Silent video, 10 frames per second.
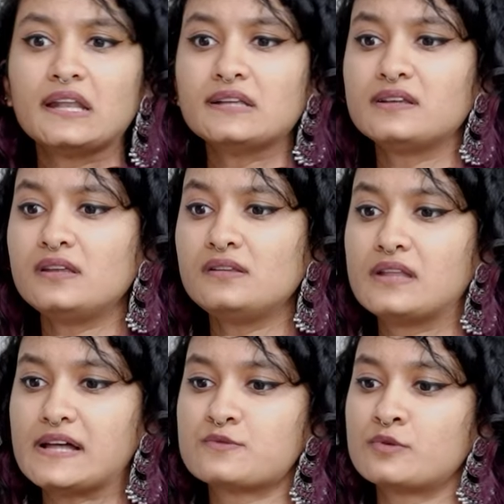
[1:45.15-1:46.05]
And I
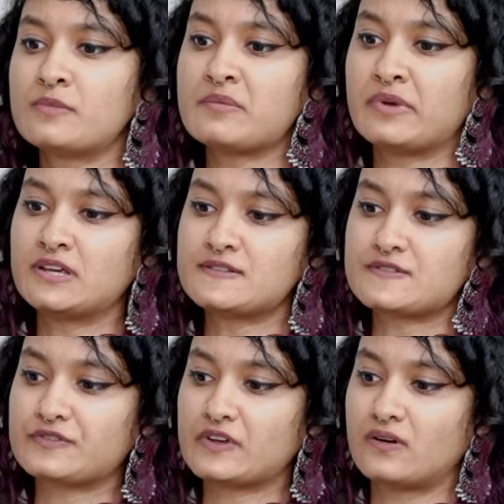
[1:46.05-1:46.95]
think that's what my
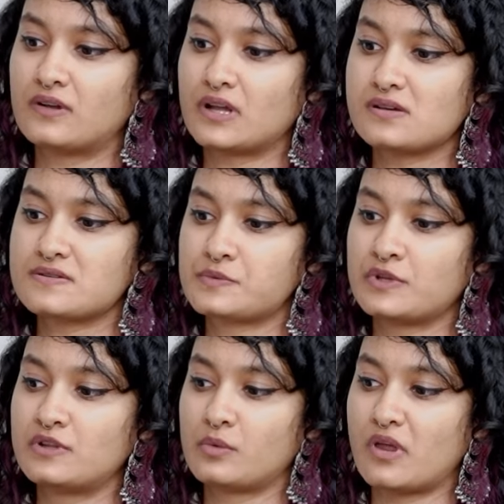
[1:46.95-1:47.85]
biggest fear is
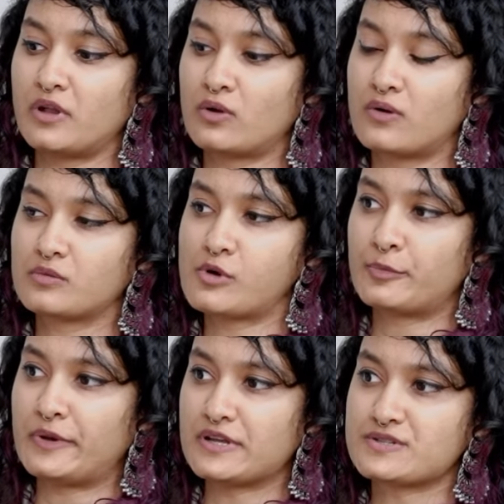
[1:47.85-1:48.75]
with the way we talk
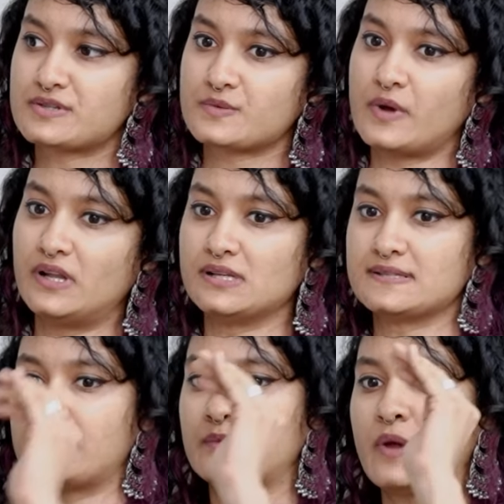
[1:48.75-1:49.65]
about pleasure as well
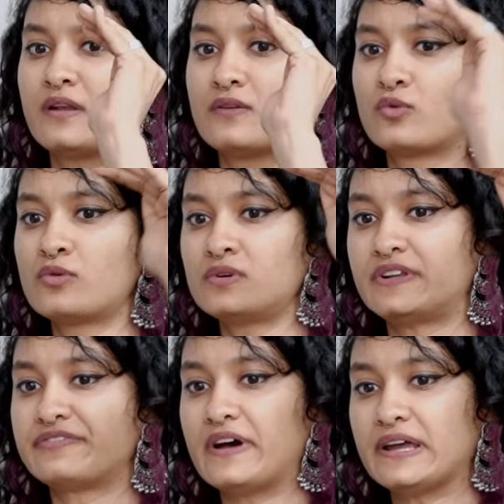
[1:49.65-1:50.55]
is that when you
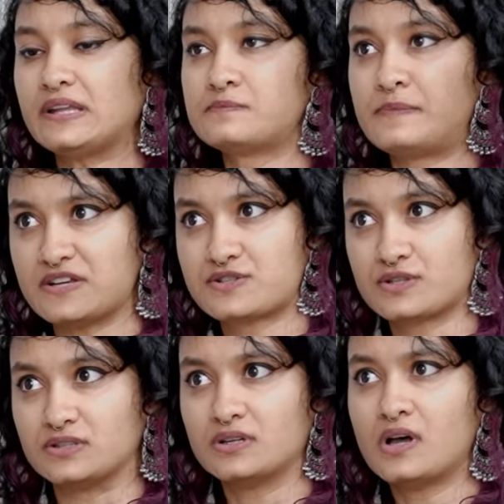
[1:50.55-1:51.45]
don't define
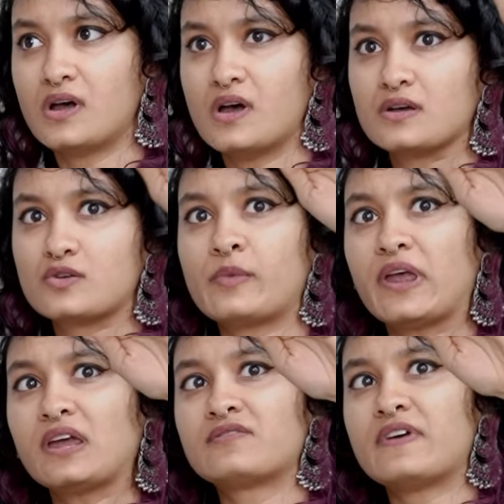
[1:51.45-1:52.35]
pleasure, you
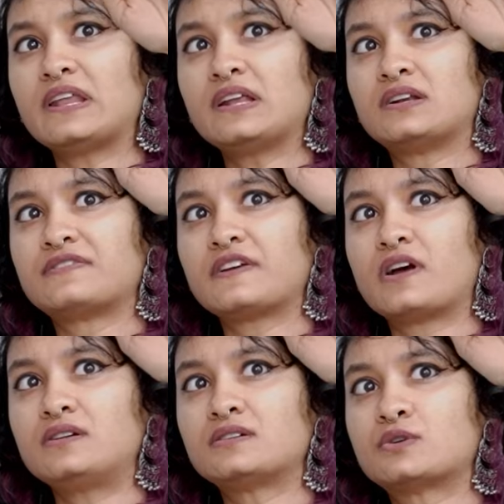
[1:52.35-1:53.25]
make it very
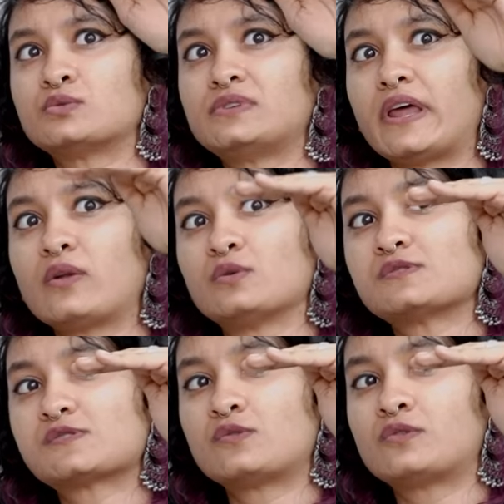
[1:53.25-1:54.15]
difficult to then
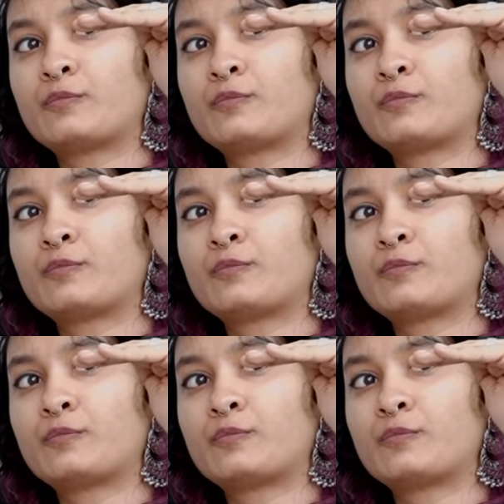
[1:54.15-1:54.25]
also